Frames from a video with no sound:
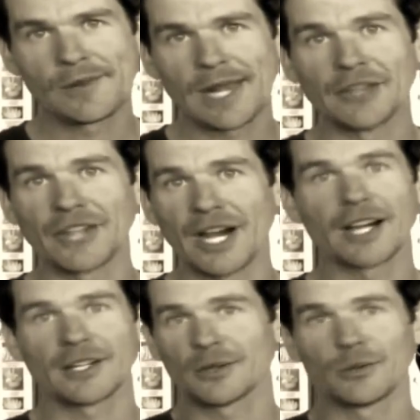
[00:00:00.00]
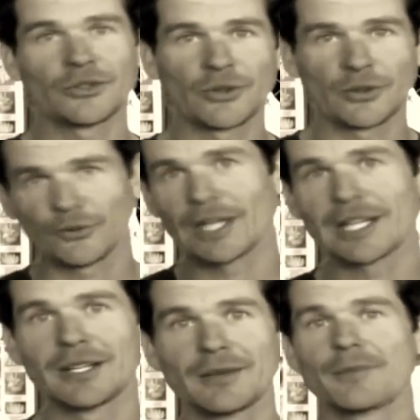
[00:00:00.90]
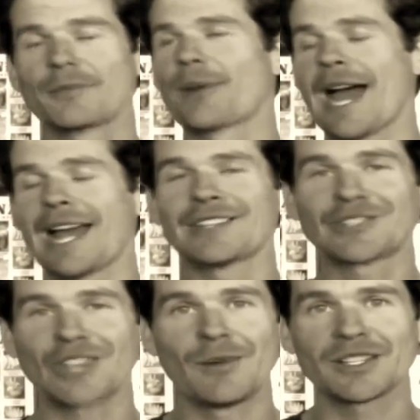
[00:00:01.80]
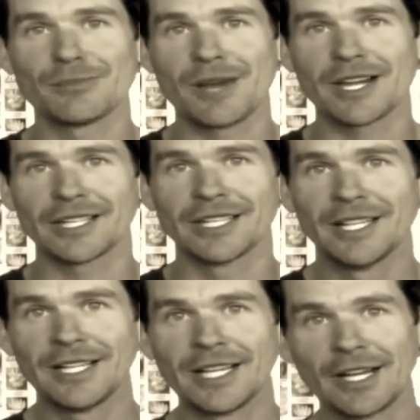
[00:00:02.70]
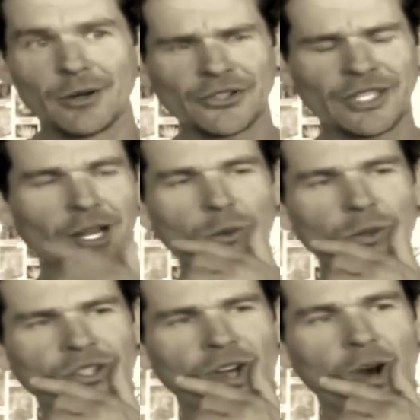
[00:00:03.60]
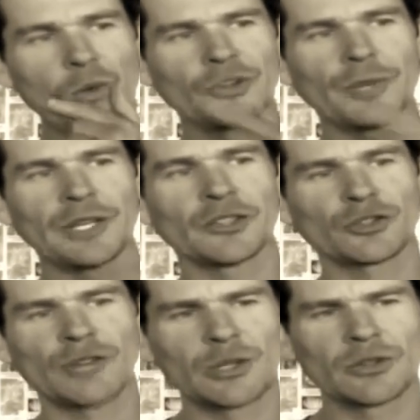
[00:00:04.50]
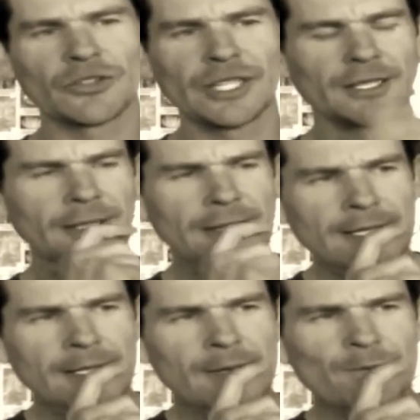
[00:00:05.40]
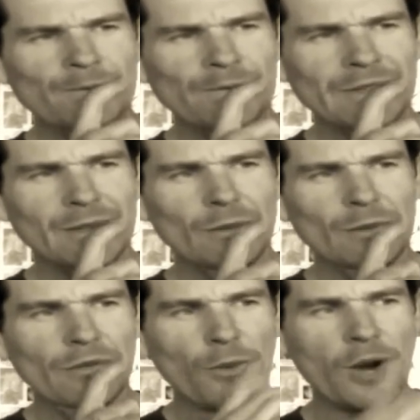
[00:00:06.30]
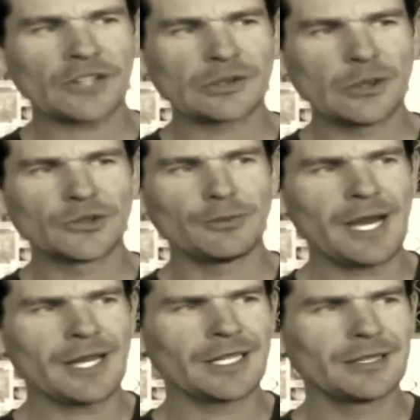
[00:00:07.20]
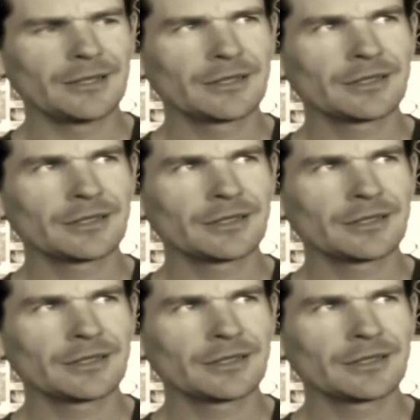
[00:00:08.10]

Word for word: And Doug was fucking paid so much money. And I was thinking, I was a bit disgruntled. I was thinking, if Mike's losing money,